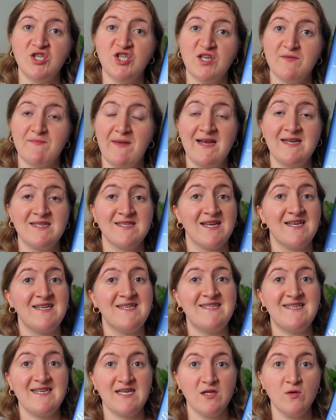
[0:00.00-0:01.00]
She makes a
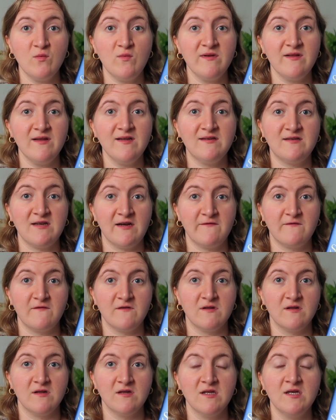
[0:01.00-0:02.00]
deal with the
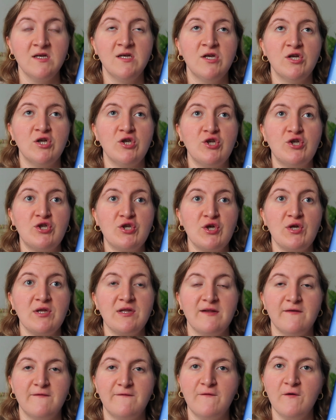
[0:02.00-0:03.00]
devil to
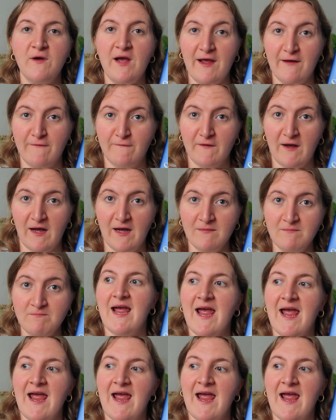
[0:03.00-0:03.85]
live forever,